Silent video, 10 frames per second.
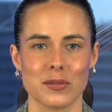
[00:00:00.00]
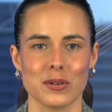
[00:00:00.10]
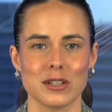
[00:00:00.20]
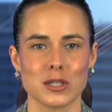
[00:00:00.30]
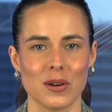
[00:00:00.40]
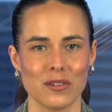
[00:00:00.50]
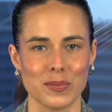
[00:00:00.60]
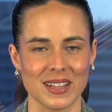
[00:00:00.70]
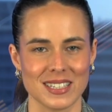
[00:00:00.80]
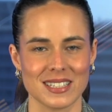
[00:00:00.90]
through the
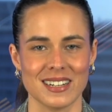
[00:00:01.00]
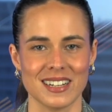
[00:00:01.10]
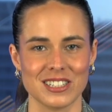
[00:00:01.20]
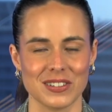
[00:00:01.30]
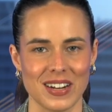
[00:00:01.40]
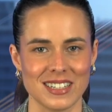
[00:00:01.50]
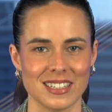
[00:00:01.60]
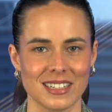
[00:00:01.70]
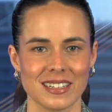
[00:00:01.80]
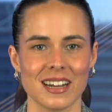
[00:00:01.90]
12-month study
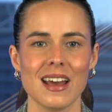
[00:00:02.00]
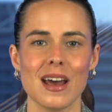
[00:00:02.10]
duration.